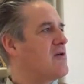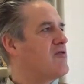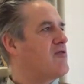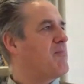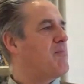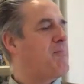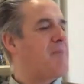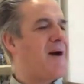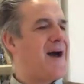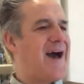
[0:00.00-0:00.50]

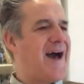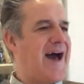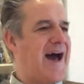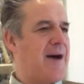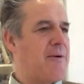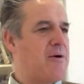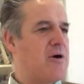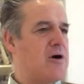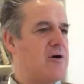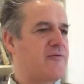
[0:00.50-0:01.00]
the
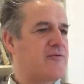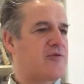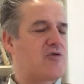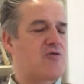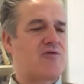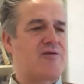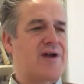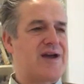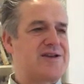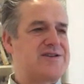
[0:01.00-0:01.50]
power of
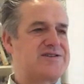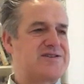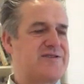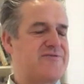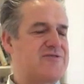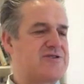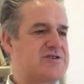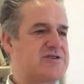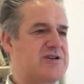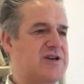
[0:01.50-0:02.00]

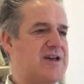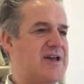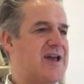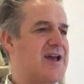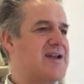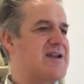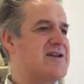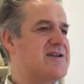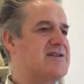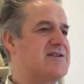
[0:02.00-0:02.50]
creativity
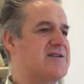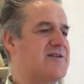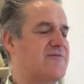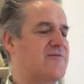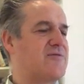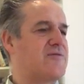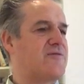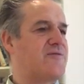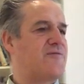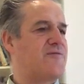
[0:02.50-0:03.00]
in a
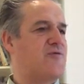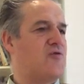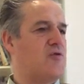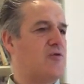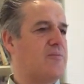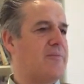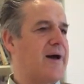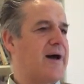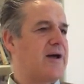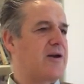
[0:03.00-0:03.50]
different
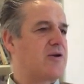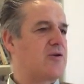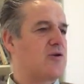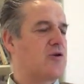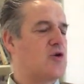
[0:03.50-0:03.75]
format.